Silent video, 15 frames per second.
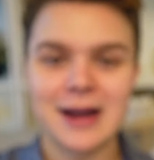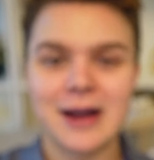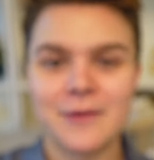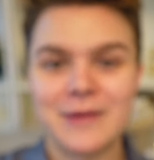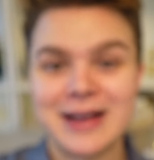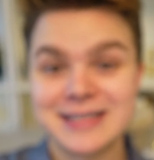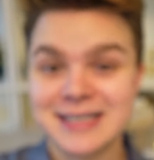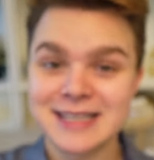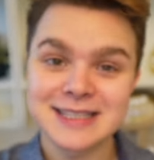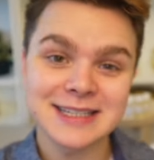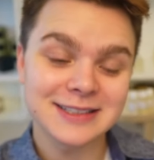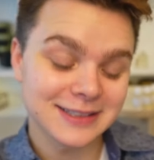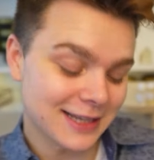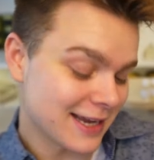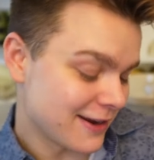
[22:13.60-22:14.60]
Um, I tend
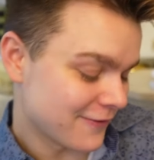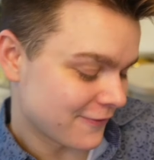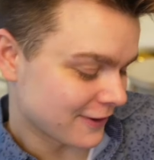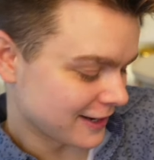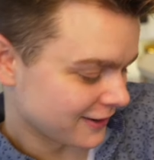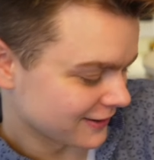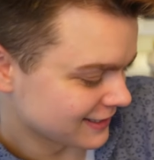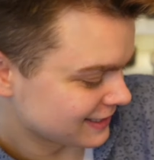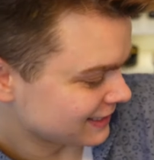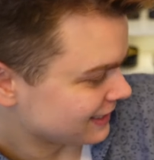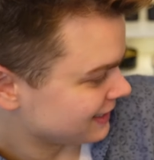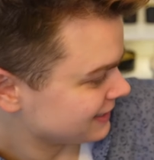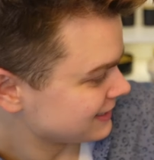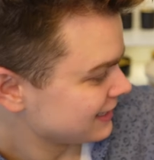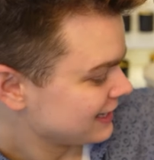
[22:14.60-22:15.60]
to like
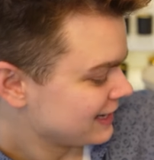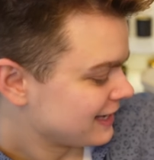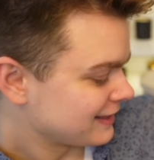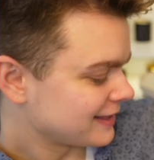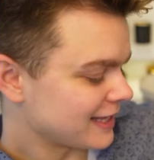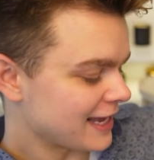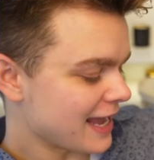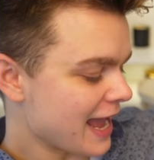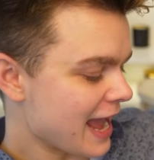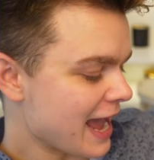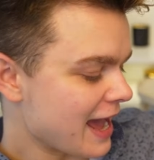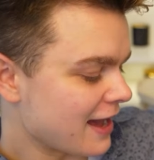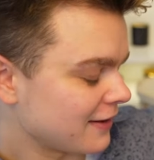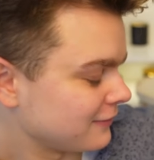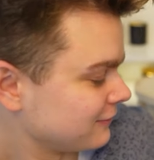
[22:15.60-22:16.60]
fragrances that
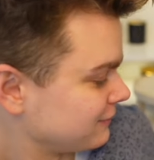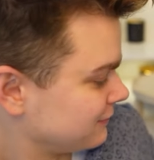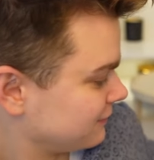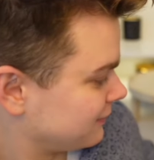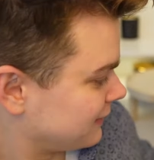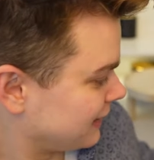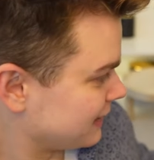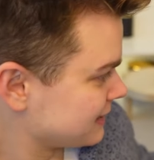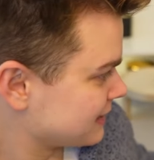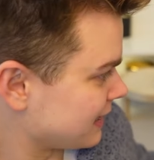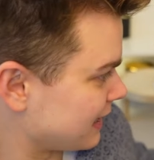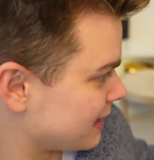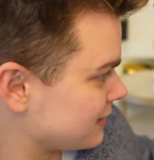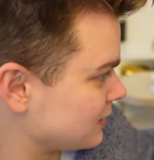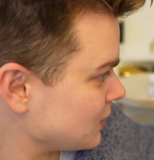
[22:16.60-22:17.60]
have things
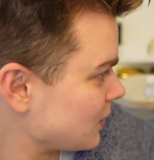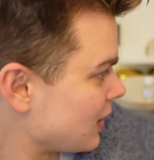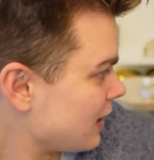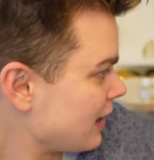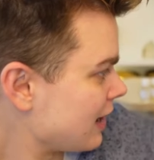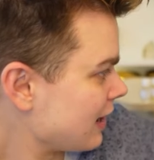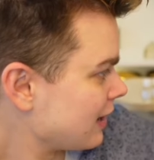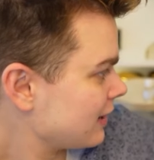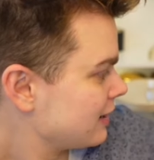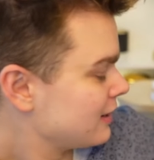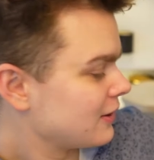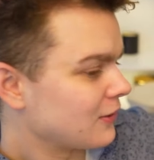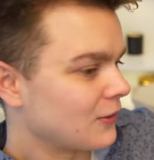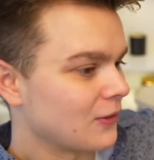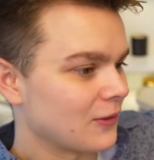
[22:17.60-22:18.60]
like noir
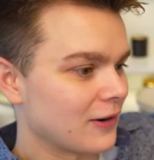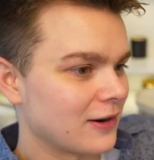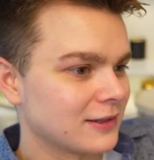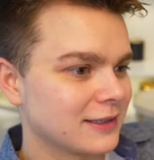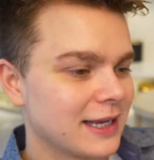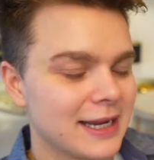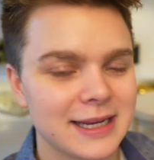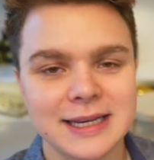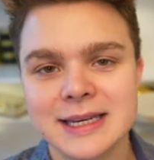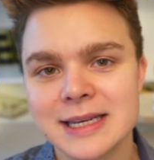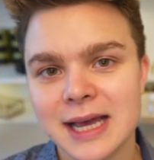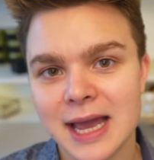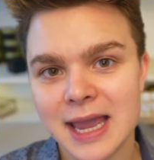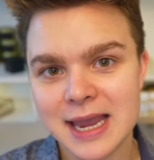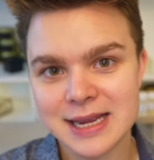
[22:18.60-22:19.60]
or like
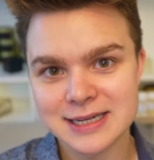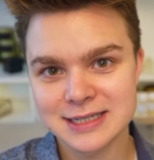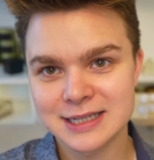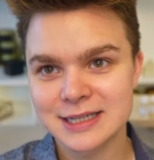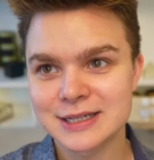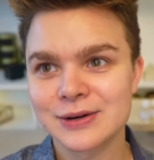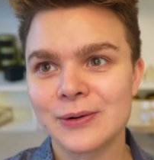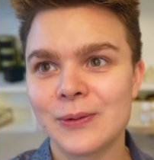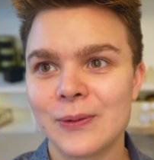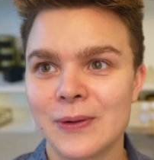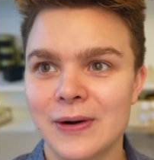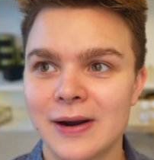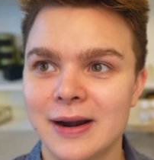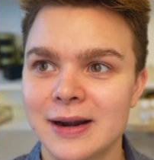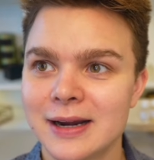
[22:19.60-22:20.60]
night
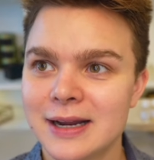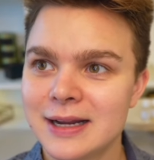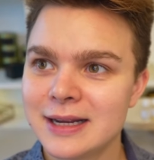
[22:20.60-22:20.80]
or